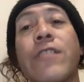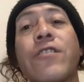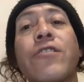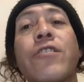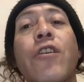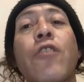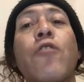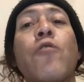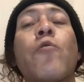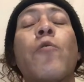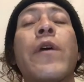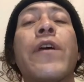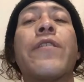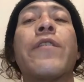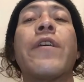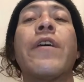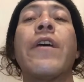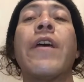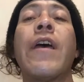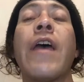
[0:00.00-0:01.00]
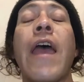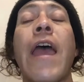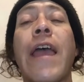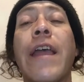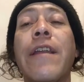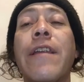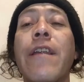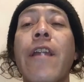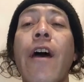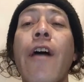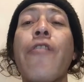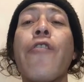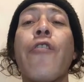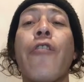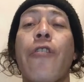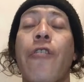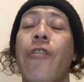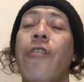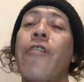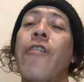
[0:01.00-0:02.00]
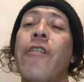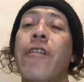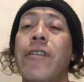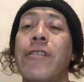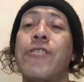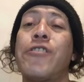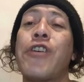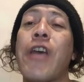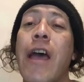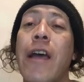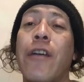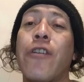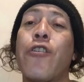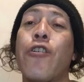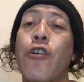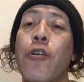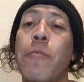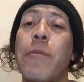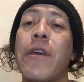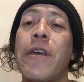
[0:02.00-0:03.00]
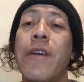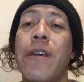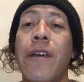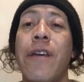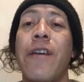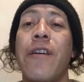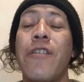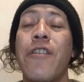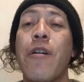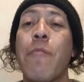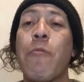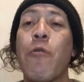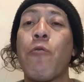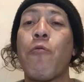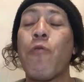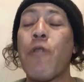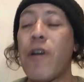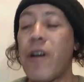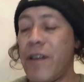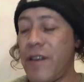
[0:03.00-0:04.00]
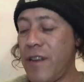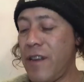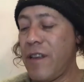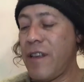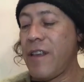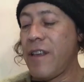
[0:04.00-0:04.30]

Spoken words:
go with another Jack Kirby number 1.